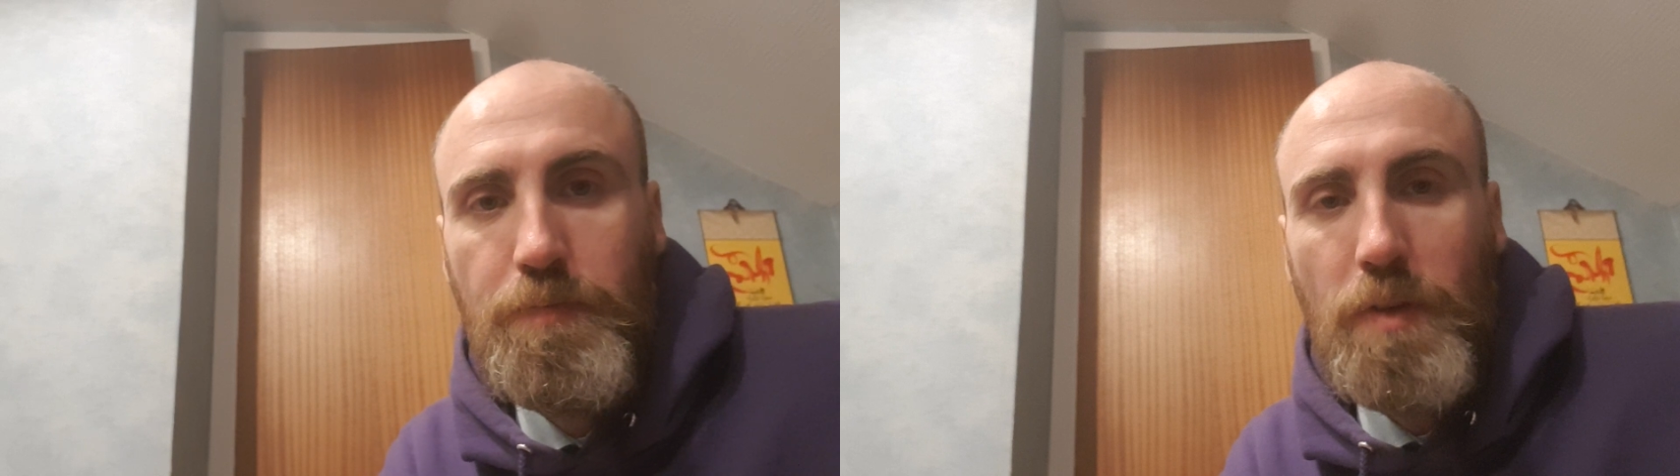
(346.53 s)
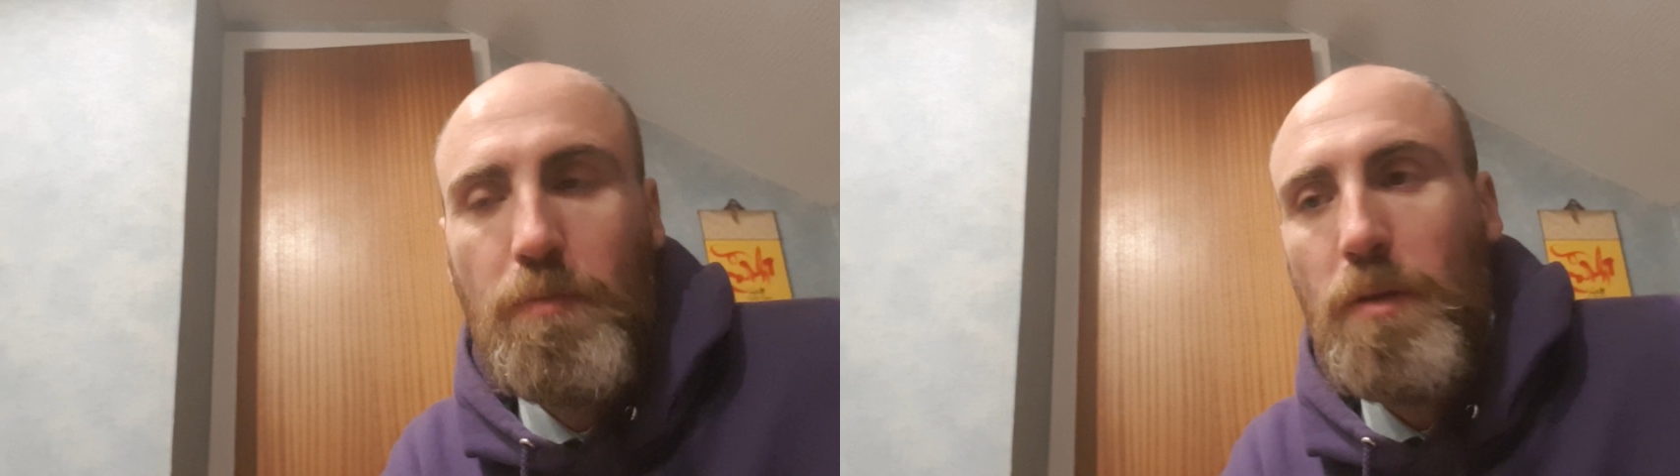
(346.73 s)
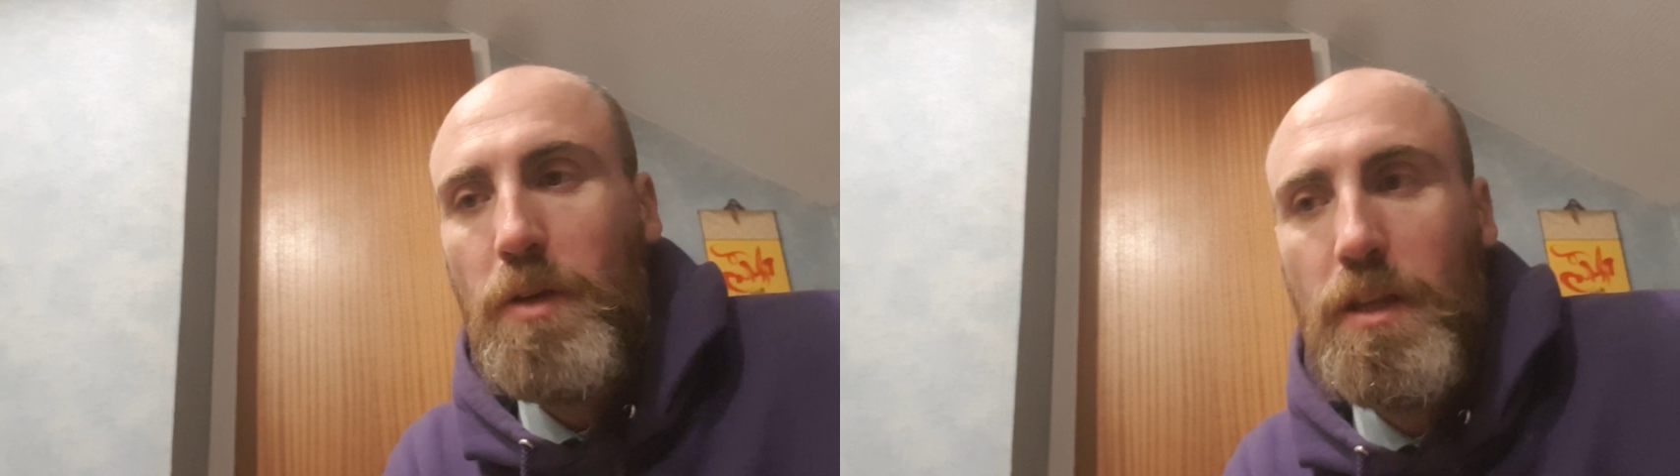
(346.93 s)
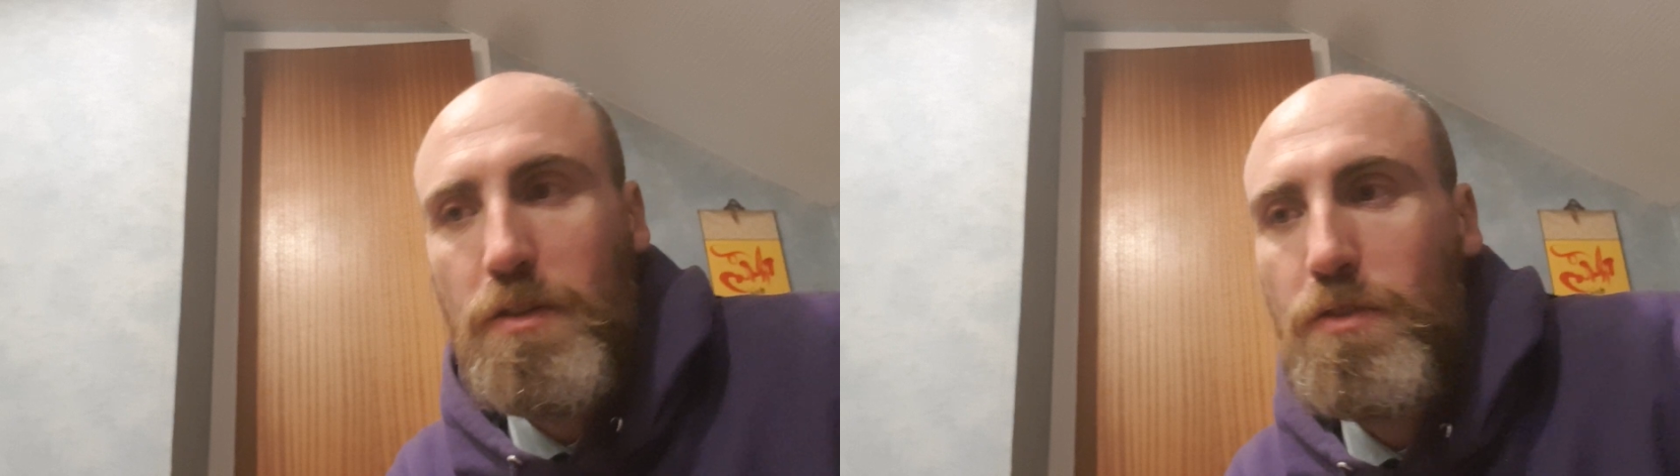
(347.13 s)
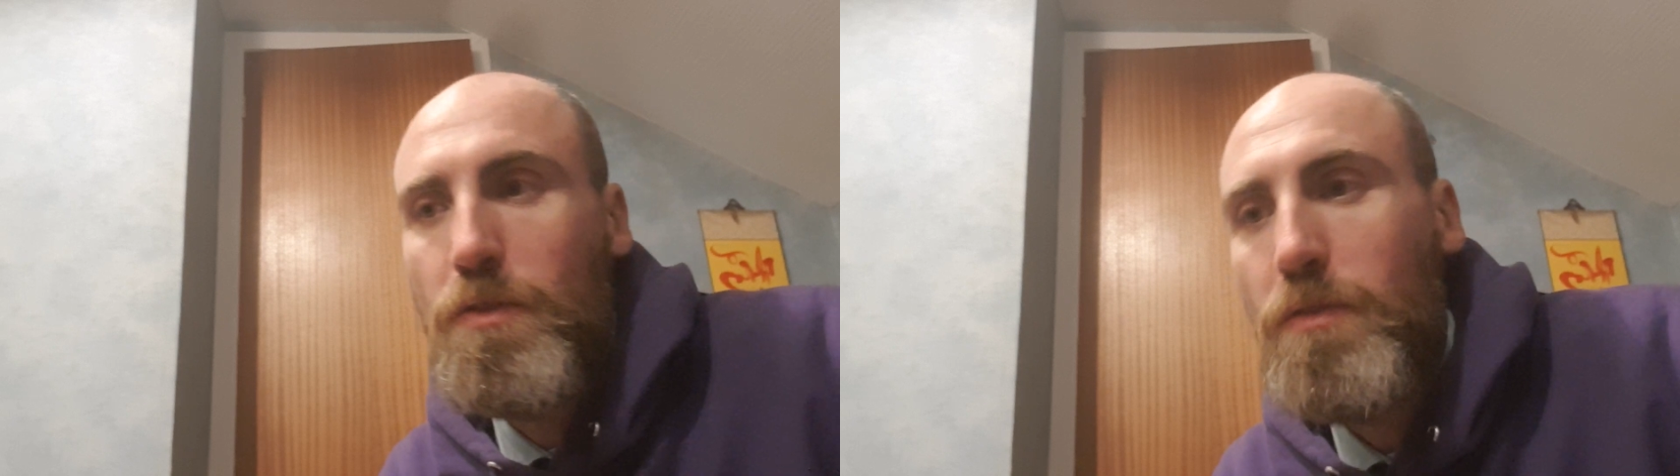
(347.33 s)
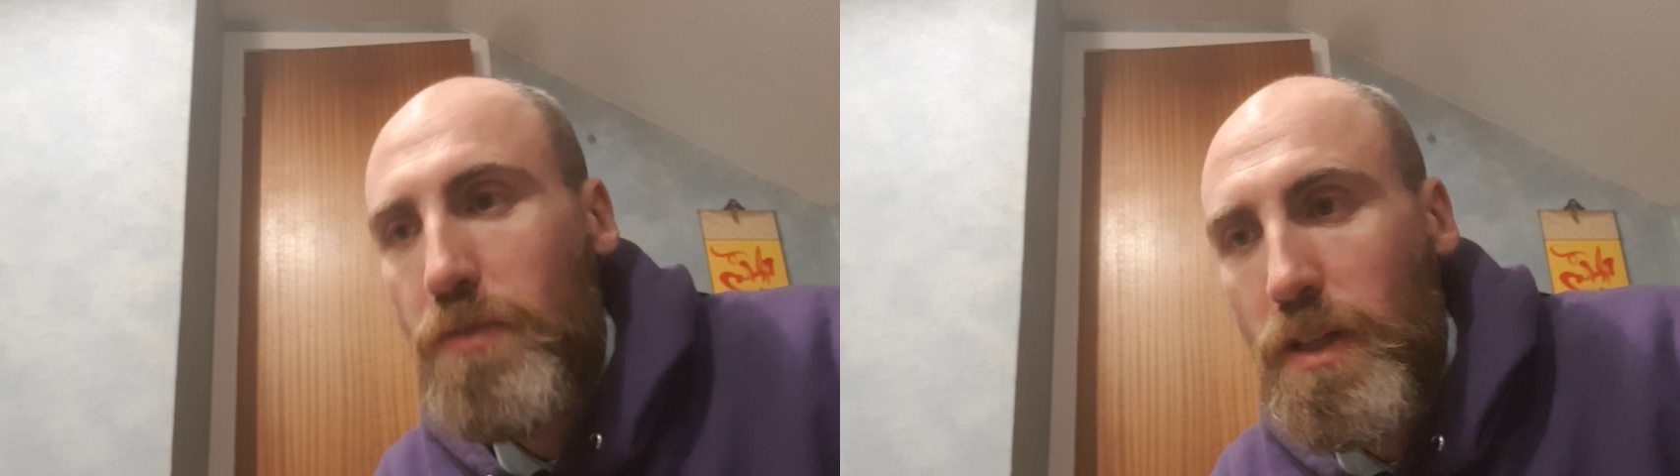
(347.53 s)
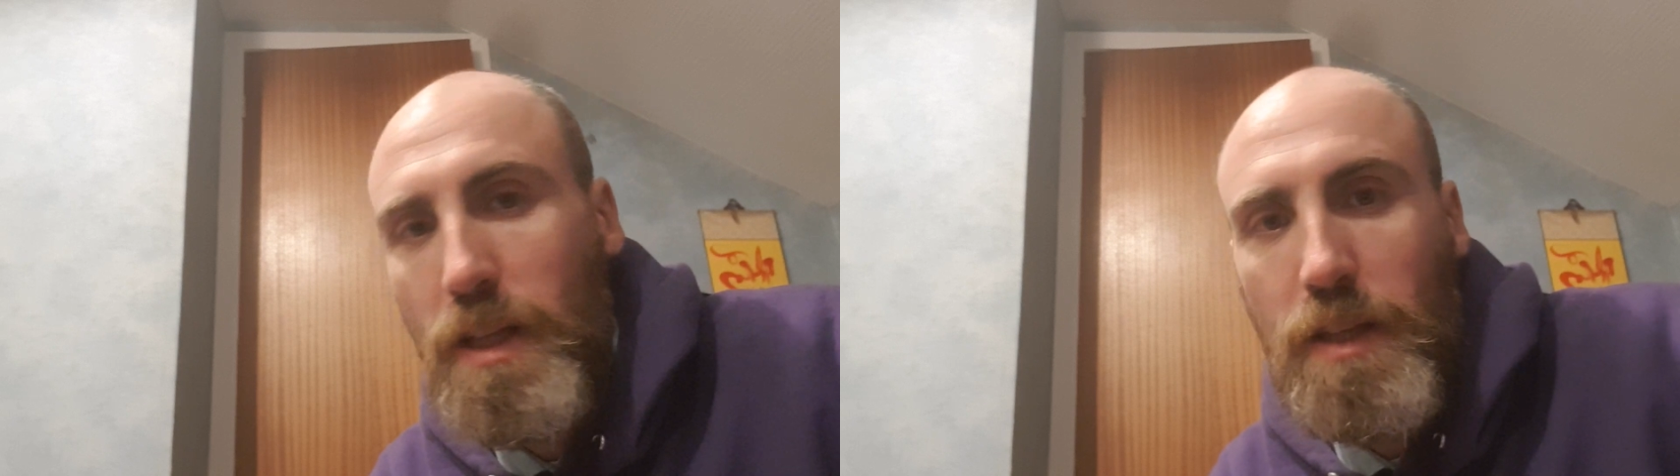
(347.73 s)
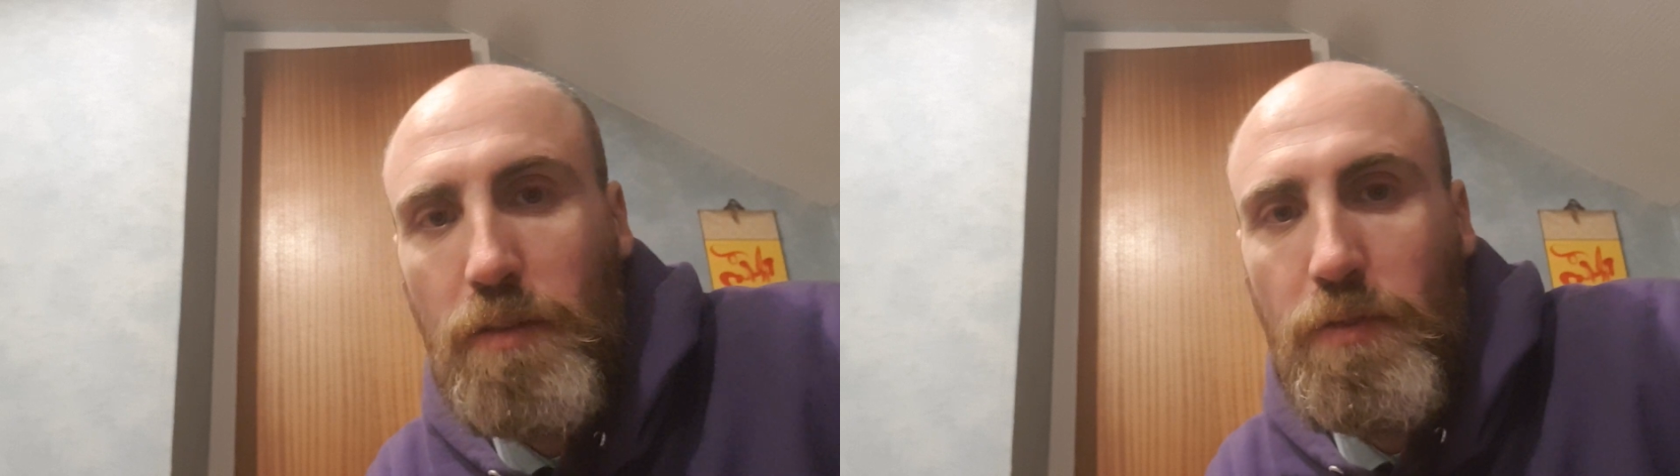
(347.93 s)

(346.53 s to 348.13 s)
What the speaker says: And maybe they just don't feel like they've